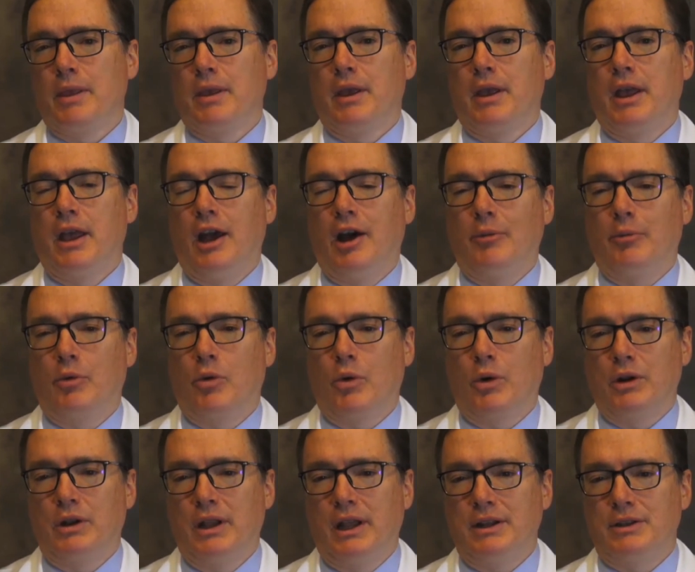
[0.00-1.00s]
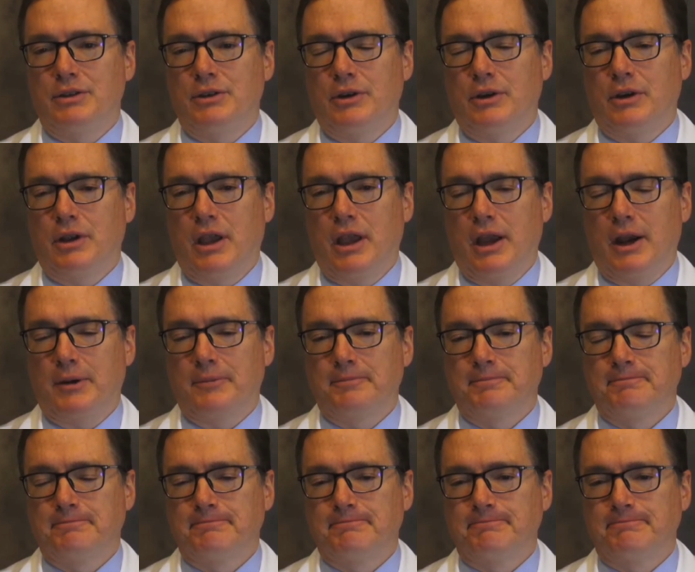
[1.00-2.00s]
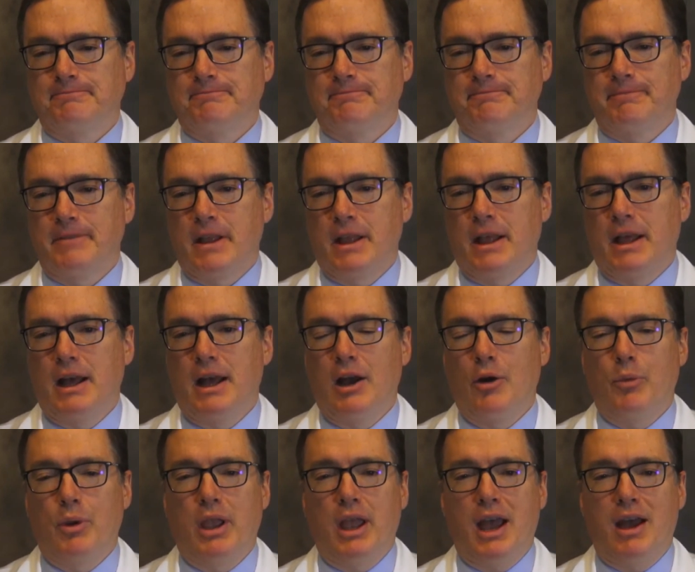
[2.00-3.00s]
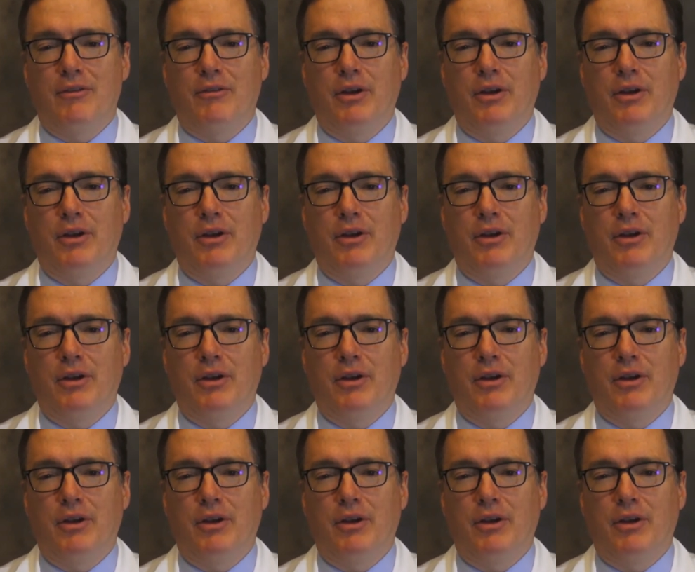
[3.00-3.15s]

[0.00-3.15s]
help coordinate your care. We have